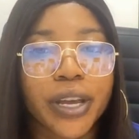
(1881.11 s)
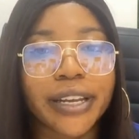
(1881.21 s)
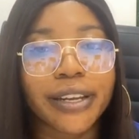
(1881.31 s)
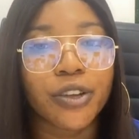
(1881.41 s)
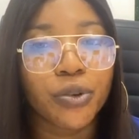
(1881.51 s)

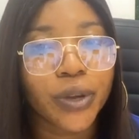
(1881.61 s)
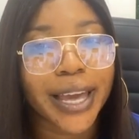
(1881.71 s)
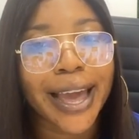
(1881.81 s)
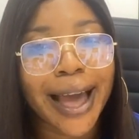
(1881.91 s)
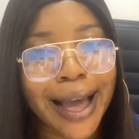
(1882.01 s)
in the
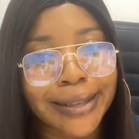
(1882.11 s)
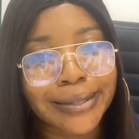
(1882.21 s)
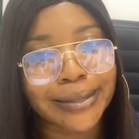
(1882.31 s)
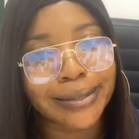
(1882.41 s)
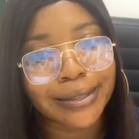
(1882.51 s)
UK
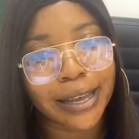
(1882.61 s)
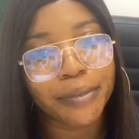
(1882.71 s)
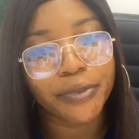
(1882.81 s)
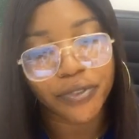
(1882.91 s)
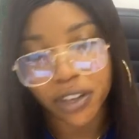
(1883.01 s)
has the
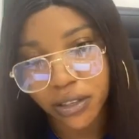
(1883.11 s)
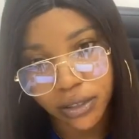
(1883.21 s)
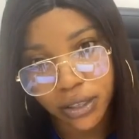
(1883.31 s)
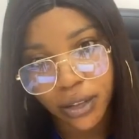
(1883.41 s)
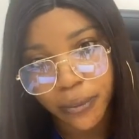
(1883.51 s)
same
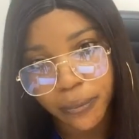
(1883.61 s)
fees.